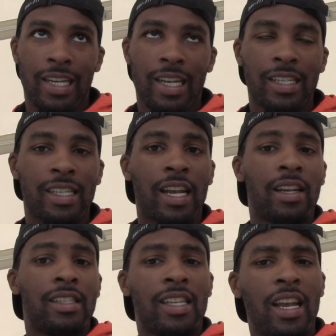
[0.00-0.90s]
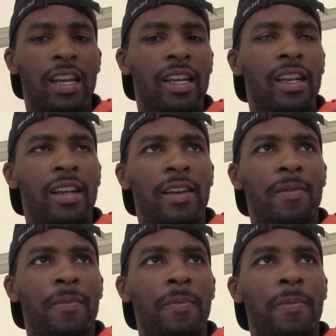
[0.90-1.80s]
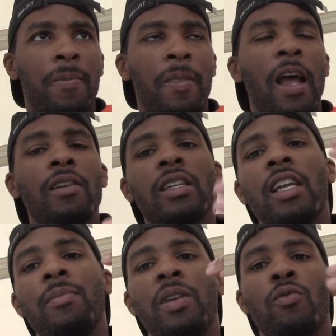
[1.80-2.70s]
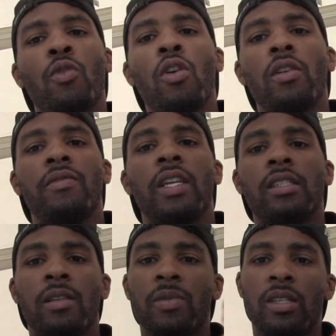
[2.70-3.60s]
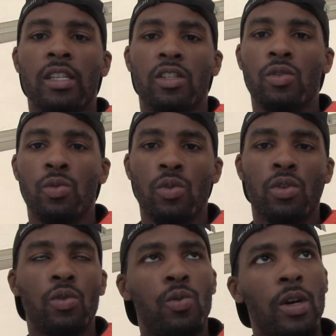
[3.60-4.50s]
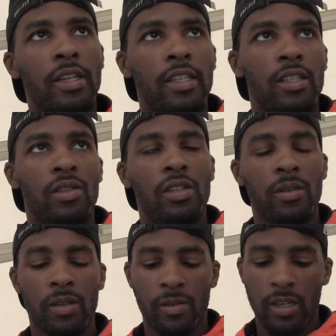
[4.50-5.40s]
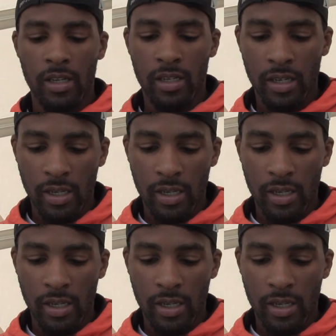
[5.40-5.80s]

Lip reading: Is that how can that be wrong if that's something that you wanted? You see what I'm saying?